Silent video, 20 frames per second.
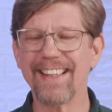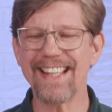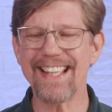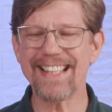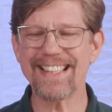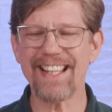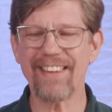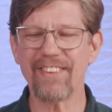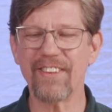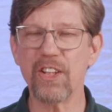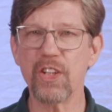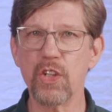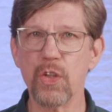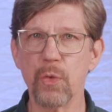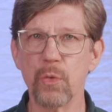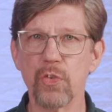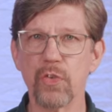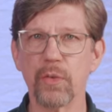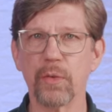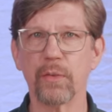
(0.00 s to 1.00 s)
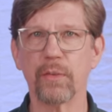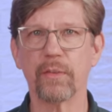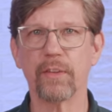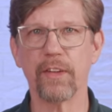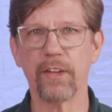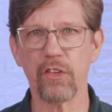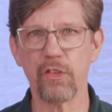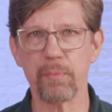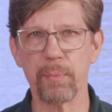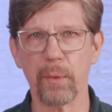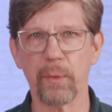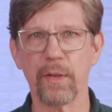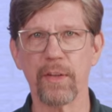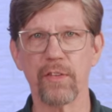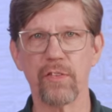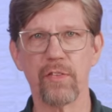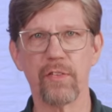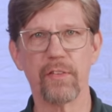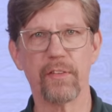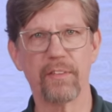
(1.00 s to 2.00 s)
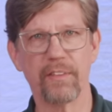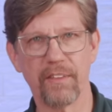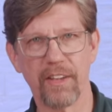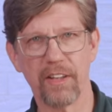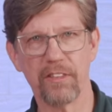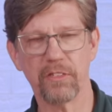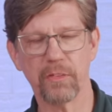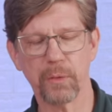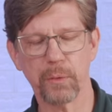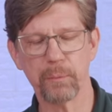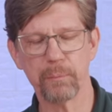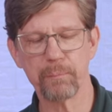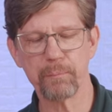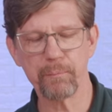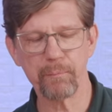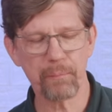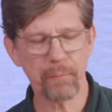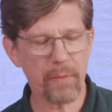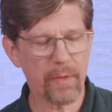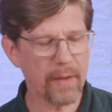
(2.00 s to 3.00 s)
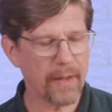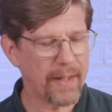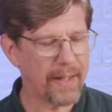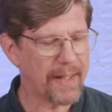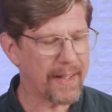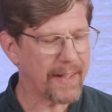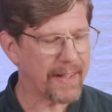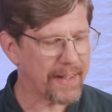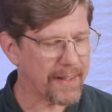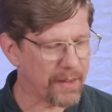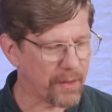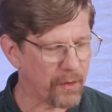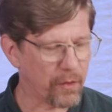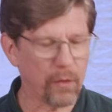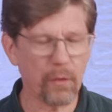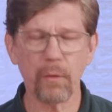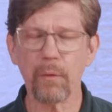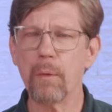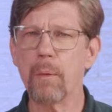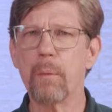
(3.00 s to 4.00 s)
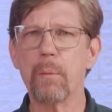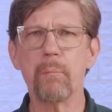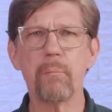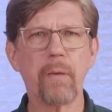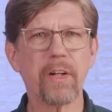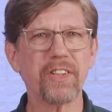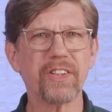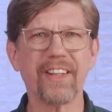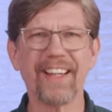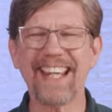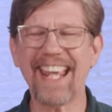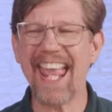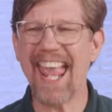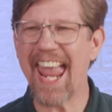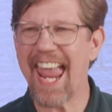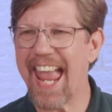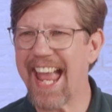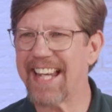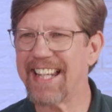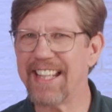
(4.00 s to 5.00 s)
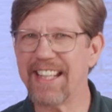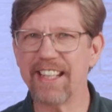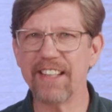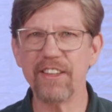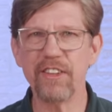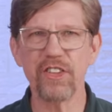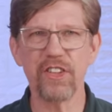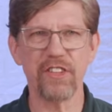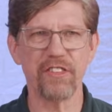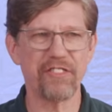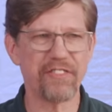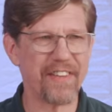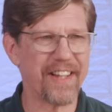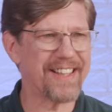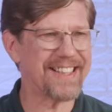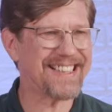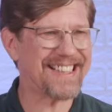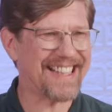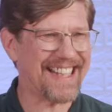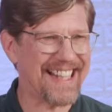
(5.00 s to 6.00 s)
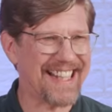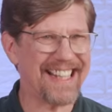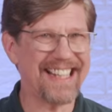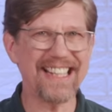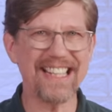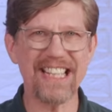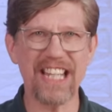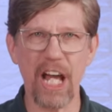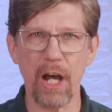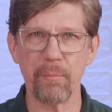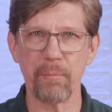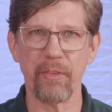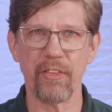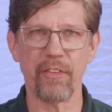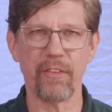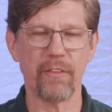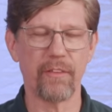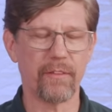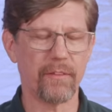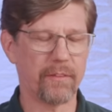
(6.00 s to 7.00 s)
is at the user experience level. Here, much like any defense in-depth